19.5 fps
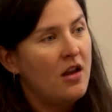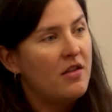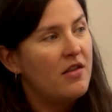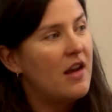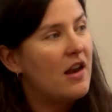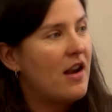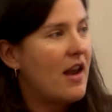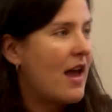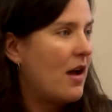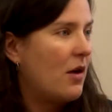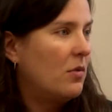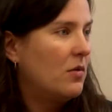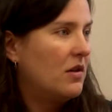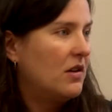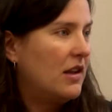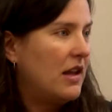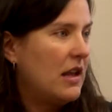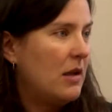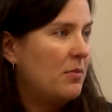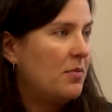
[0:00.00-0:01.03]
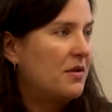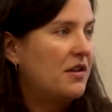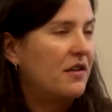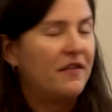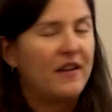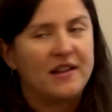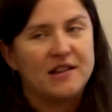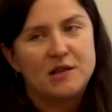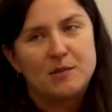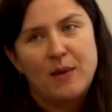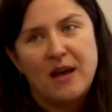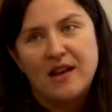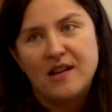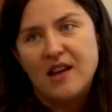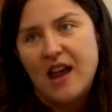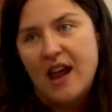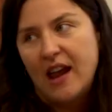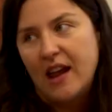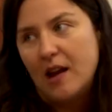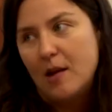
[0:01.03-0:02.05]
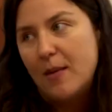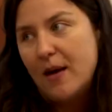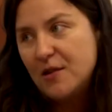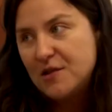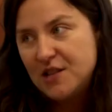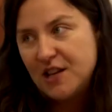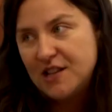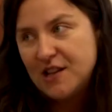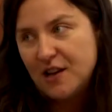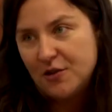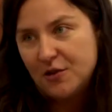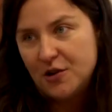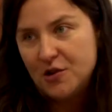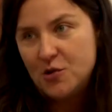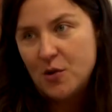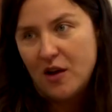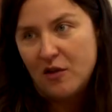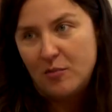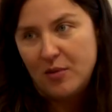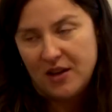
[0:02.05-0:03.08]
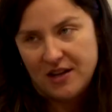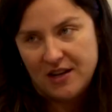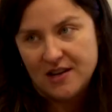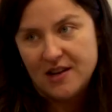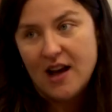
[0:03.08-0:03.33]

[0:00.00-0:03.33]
that now would keep defense spending at about $612 billion,